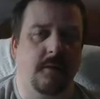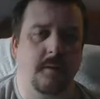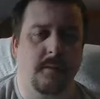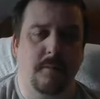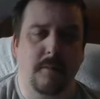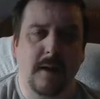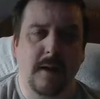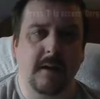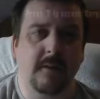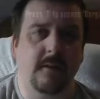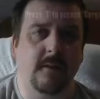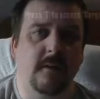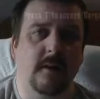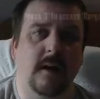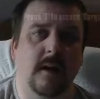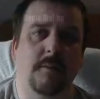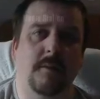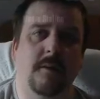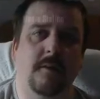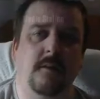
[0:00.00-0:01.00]
an amazing
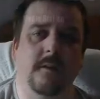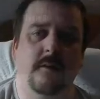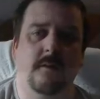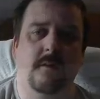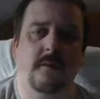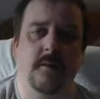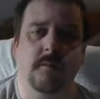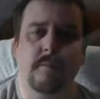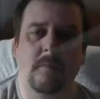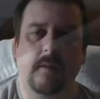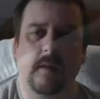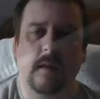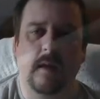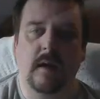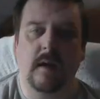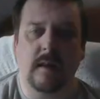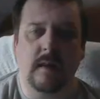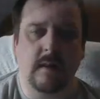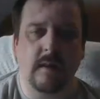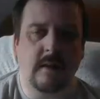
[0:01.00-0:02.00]
damage system.
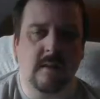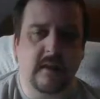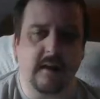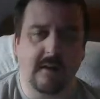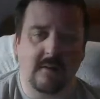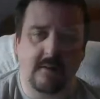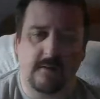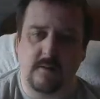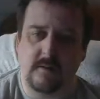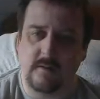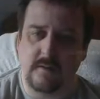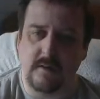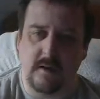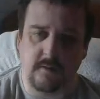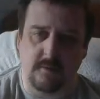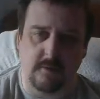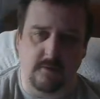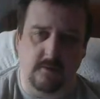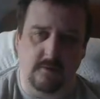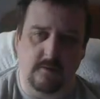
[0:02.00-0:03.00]
This
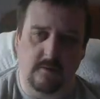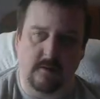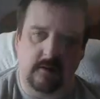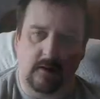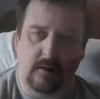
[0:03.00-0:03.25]
doesn't.